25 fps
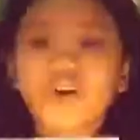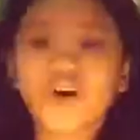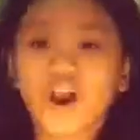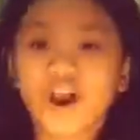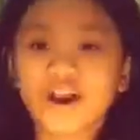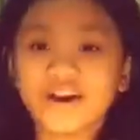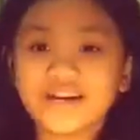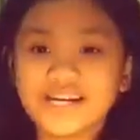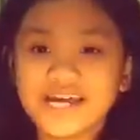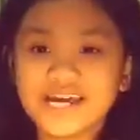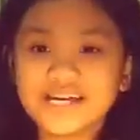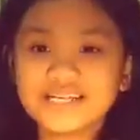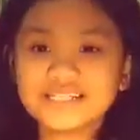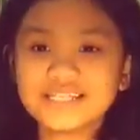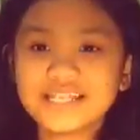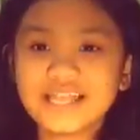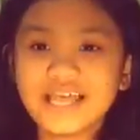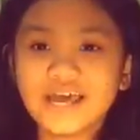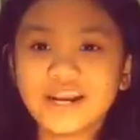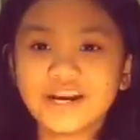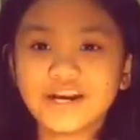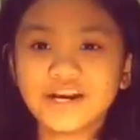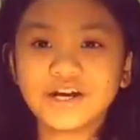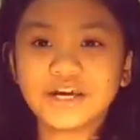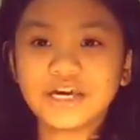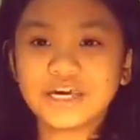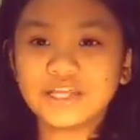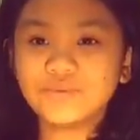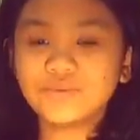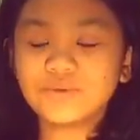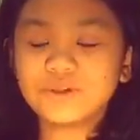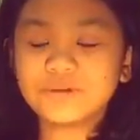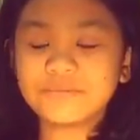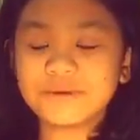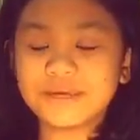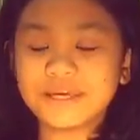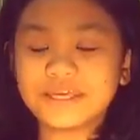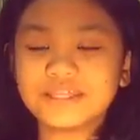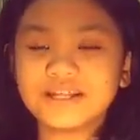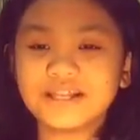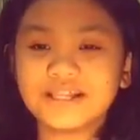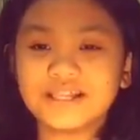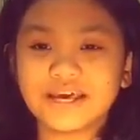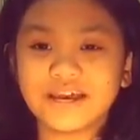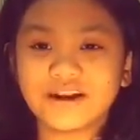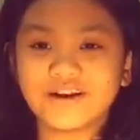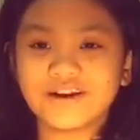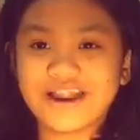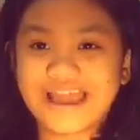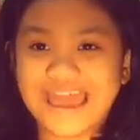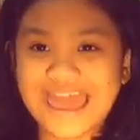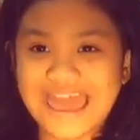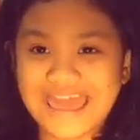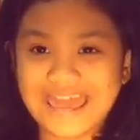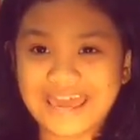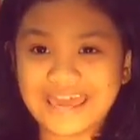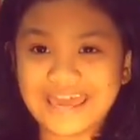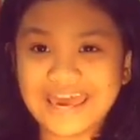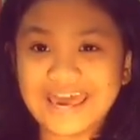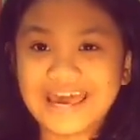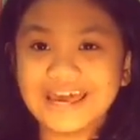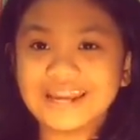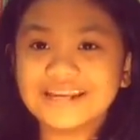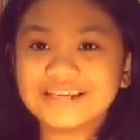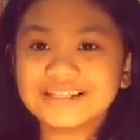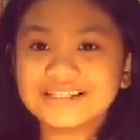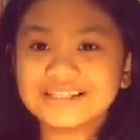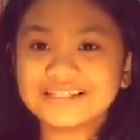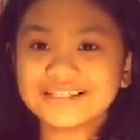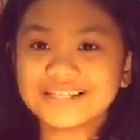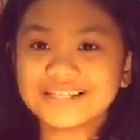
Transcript: For our next letter, it will be the letter A, and it